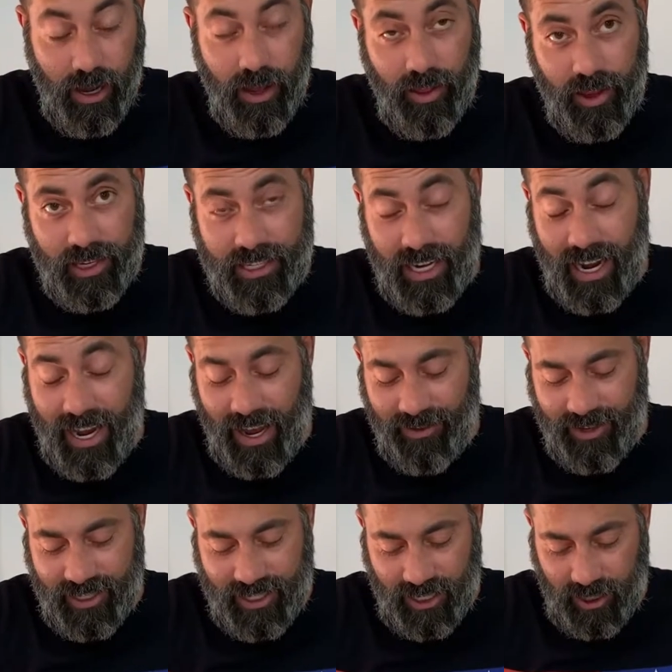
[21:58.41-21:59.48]
This, I have
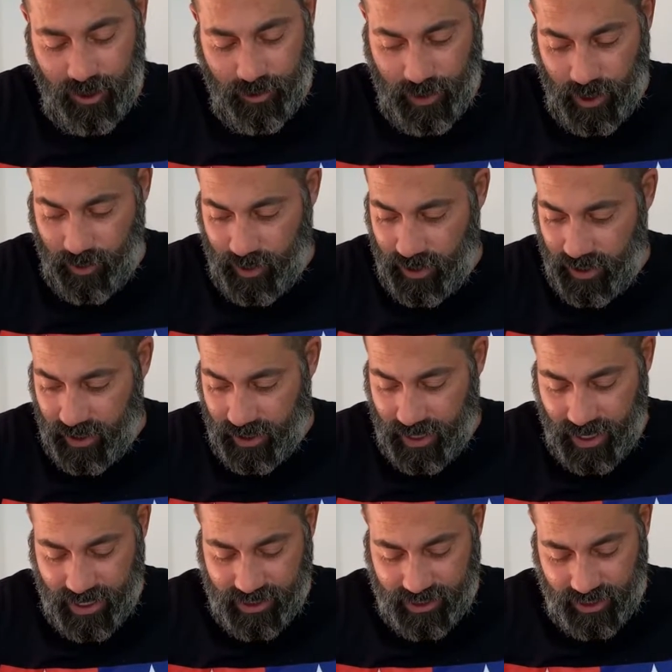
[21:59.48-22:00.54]
to tell you, by the way, guys,